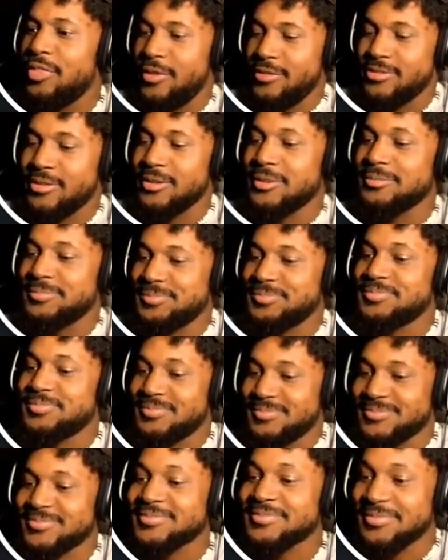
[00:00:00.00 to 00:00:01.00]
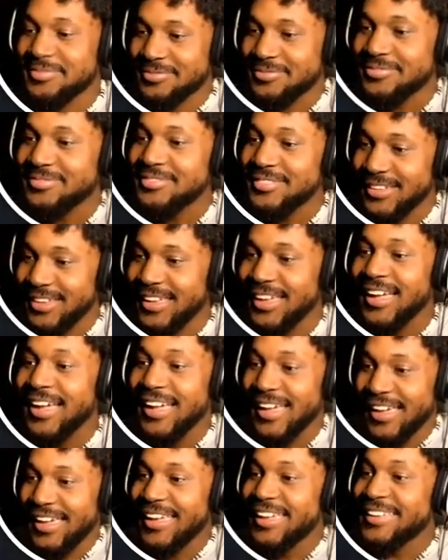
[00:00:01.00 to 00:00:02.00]
This song.
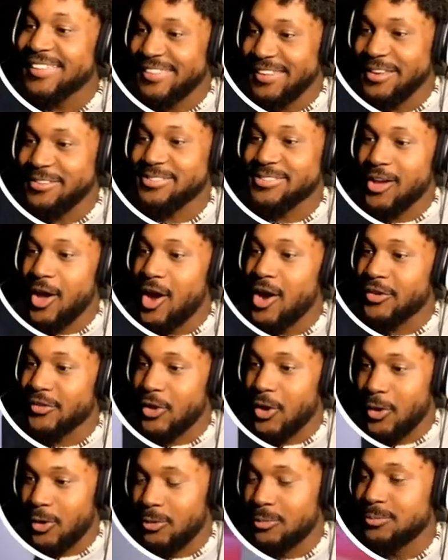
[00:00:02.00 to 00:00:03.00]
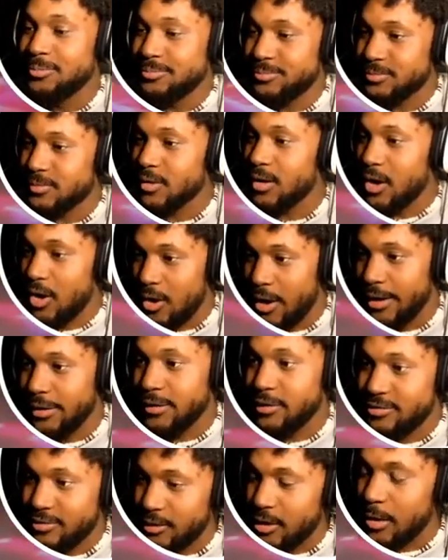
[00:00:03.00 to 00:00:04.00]
This song though. All right,
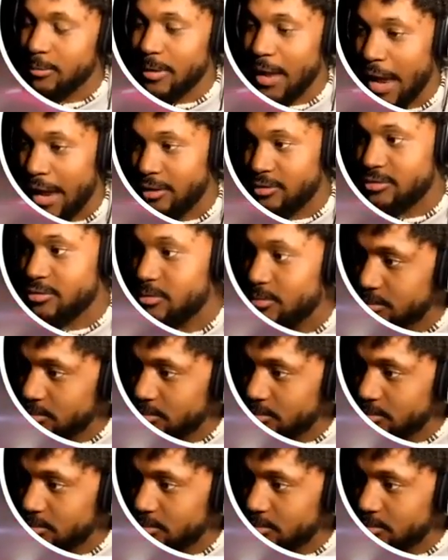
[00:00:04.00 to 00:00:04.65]
listen up, guys.